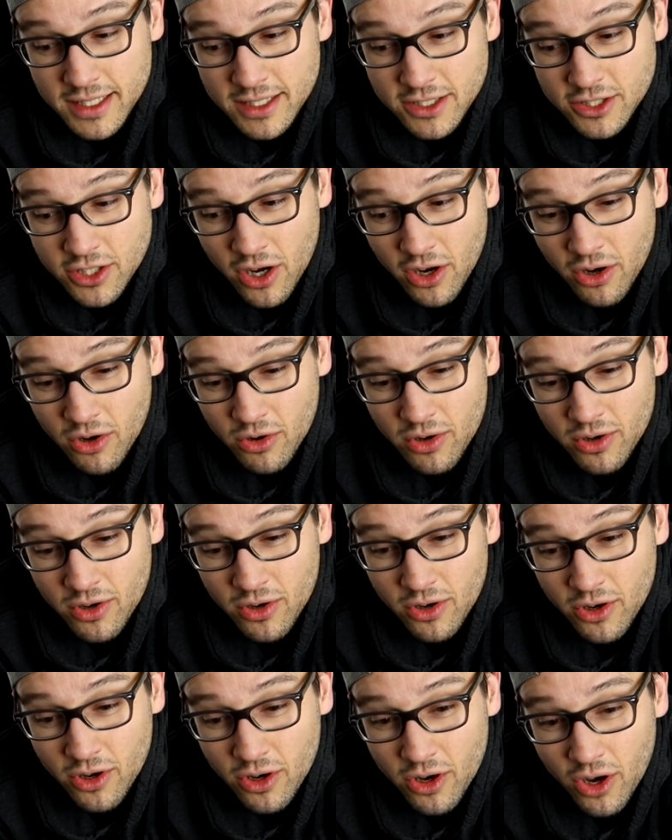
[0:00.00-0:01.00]
So
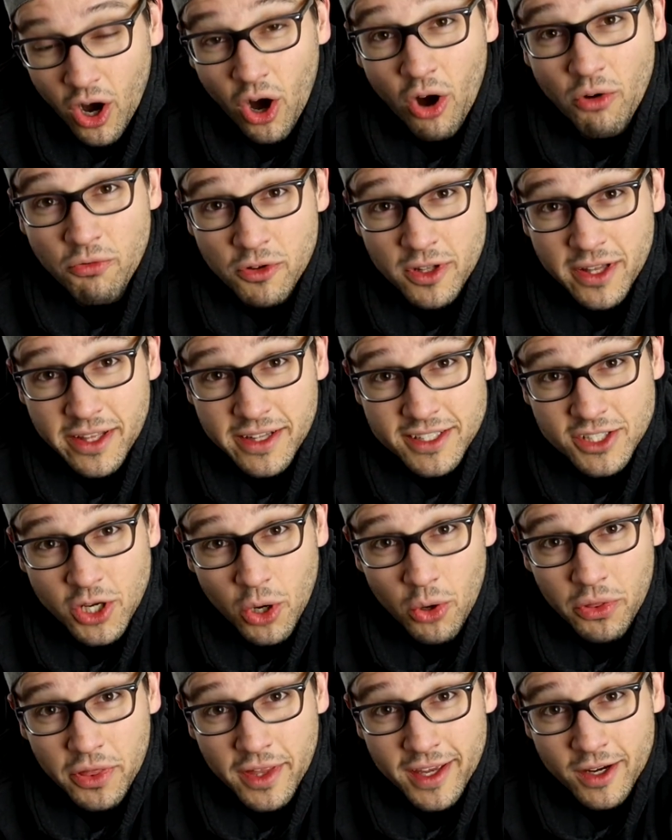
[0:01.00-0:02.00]
hopefully this
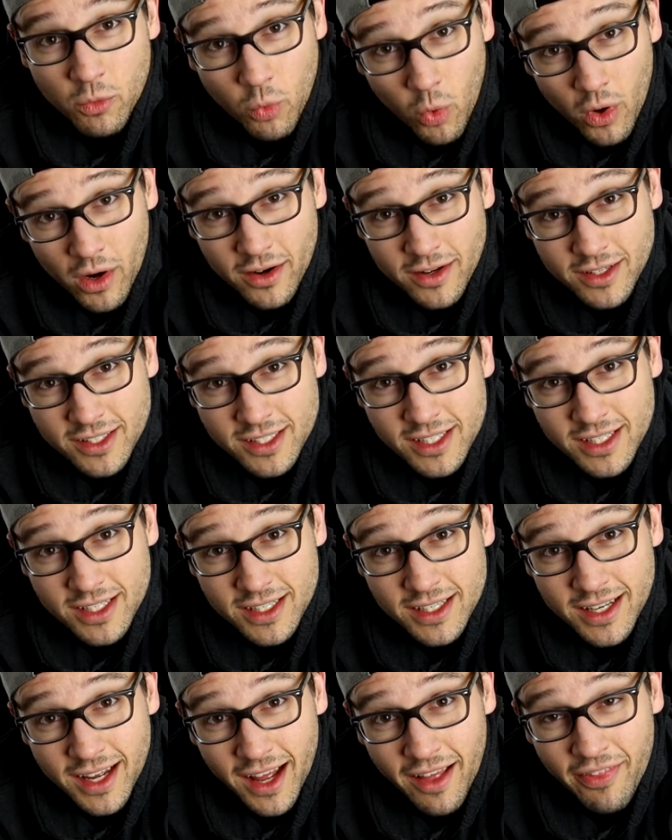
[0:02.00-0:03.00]
whole thing works,
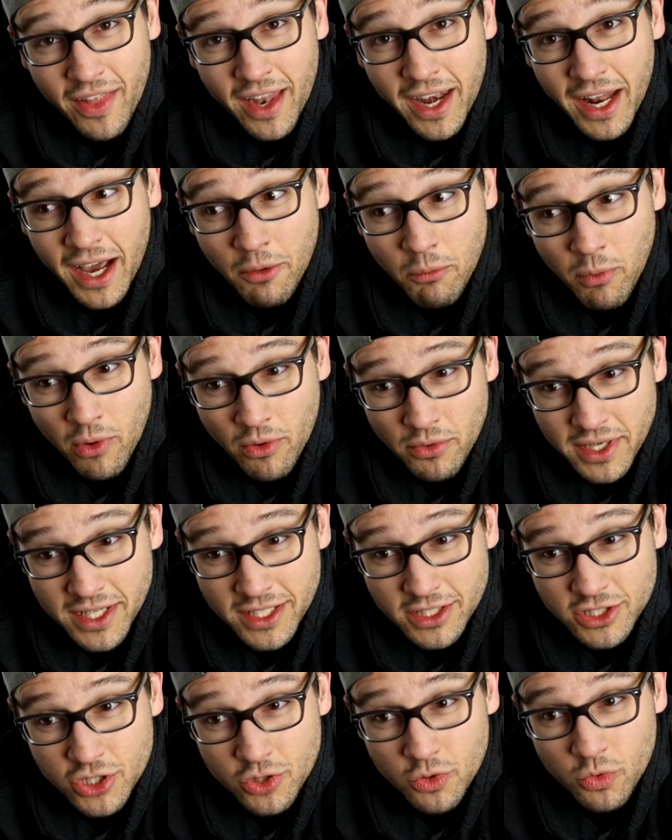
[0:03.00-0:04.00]
and then I won't
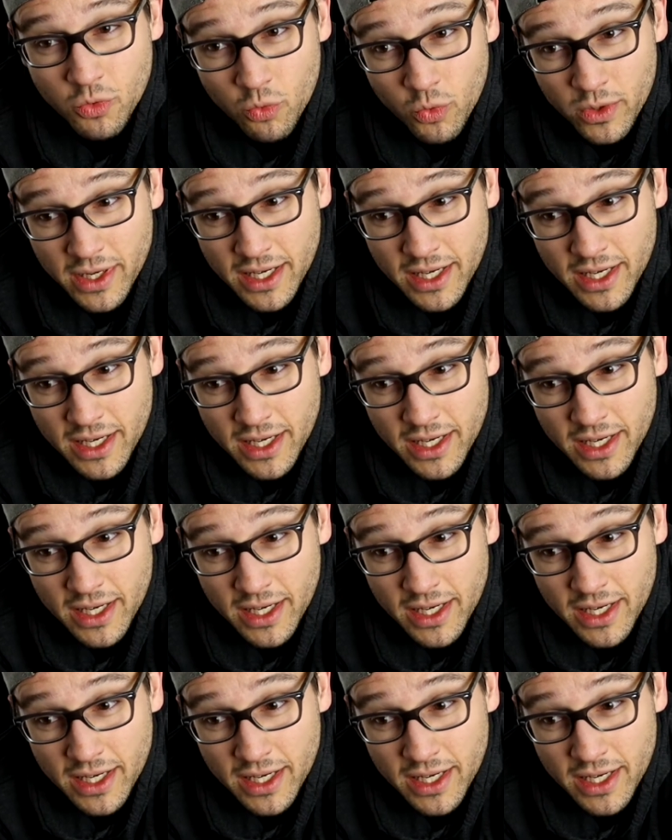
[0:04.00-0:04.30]
need to